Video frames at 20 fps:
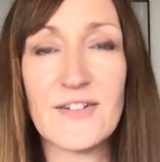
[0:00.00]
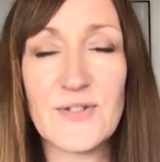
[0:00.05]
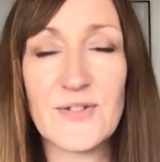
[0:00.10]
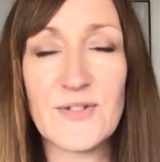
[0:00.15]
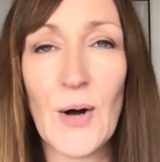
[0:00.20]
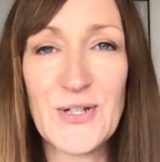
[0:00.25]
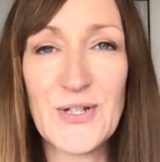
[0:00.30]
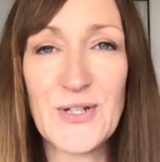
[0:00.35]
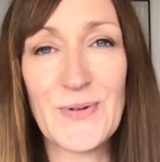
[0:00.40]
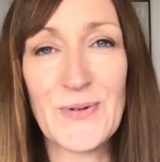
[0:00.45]
to
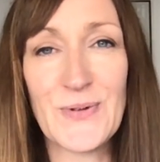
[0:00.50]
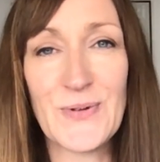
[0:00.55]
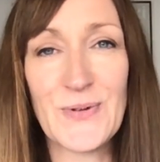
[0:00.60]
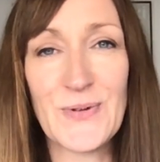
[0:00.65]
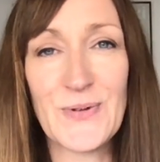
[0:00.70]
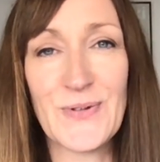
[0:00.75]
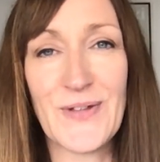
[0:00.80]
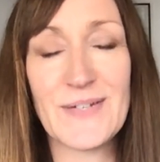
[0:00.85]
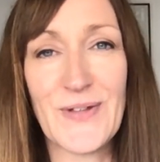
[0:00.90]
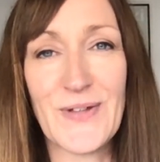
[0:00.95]
help me
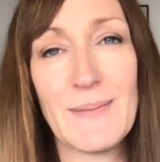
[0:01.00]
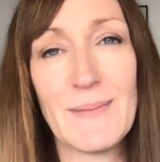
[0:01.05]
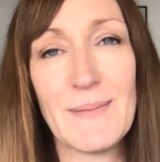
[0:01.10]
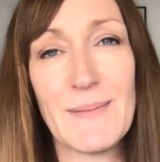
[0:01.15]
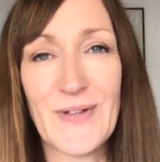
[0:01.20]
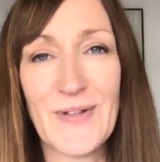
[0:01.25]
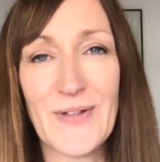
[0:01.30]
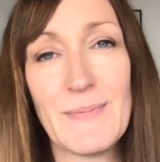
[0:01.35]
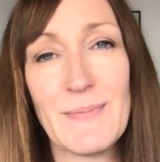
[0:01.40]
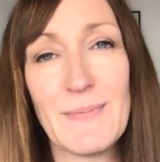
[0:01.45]
do that,
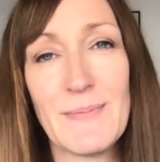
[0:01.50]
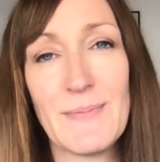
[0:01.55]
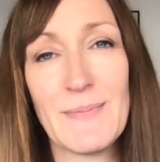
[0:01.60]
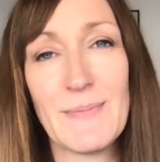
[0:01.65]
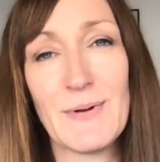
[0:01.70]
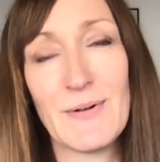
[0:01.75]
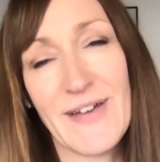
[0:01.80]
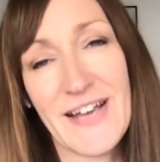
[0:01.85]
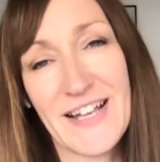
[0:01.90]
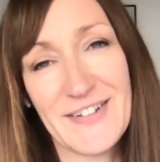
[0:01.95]
we've got a couple
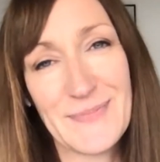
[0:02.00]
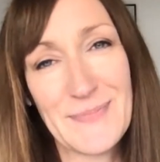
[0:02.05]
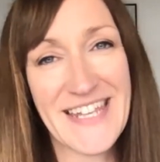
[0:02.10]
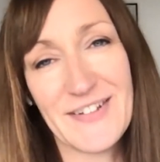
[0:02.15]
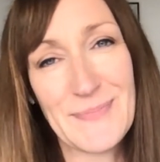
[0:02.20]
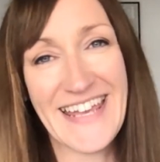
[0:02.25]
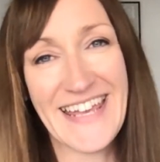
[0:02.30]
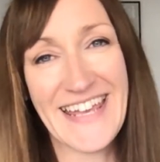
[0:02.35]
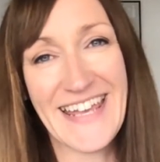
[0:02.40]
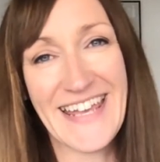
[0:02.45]
of
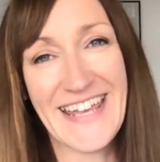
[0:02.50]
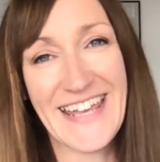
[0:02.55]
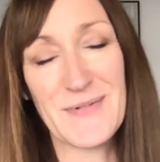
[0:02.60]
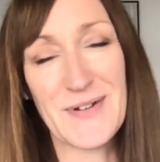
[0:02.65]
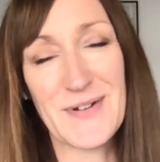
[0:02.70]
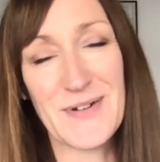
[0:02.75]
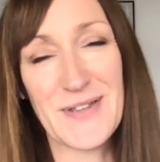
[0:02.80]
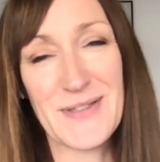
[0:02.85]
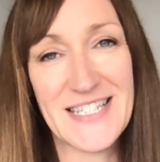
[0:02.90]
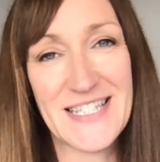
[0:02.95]
experts here
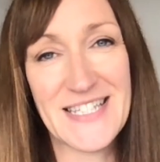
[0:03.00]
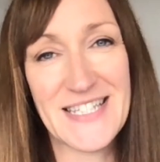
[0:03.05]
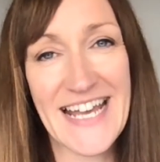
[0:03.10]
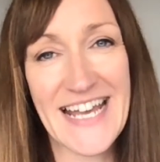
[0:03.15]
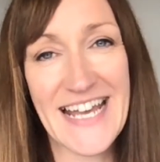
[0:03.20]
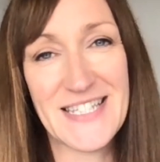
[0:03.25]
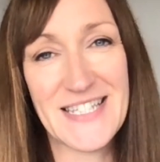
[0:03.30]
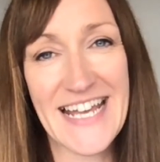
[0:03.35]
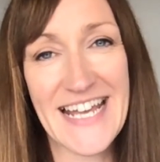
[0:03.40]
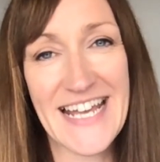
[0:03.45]
with me
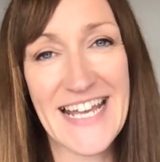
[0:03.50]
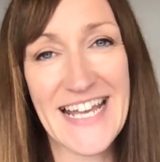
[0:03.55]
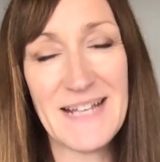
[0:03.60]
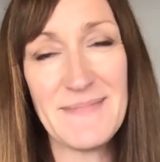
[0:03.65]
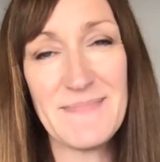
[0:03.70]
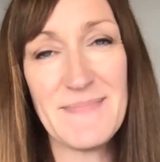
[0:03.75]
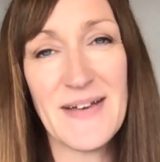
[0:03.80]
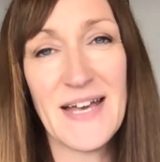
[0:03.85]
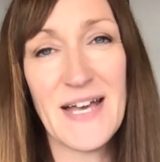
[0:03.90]
today.